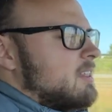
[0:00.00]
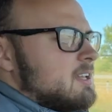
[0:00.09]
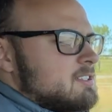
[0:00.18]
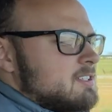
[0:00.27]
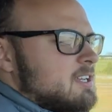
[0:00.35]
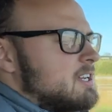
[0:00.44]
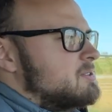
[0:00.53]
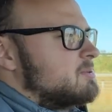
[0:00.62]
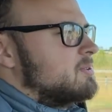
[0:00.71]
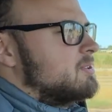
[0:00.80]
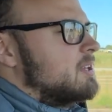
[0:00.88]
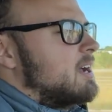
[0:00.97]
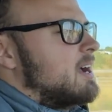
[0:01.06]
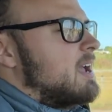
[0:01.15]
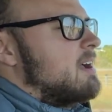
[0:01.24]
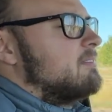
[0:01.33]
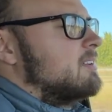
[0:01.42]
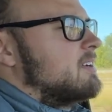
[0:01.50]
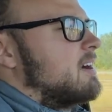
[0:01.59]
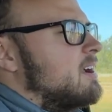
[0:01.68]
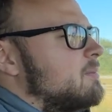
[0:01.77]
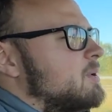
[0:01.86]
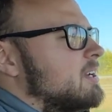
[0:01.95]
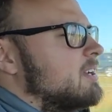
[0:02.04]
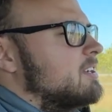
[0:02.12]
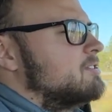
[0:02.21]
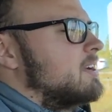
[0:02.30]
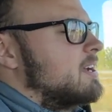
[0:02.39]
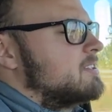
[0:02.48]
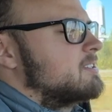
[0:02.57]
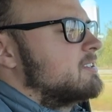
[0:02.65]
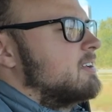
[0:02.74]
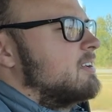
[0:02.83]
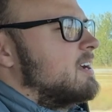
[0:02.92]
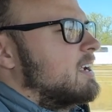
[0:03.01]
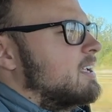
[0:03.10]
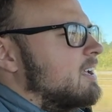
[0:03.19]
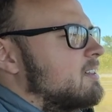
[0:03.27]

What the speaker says: that's scheduled, I have a time and an address. I can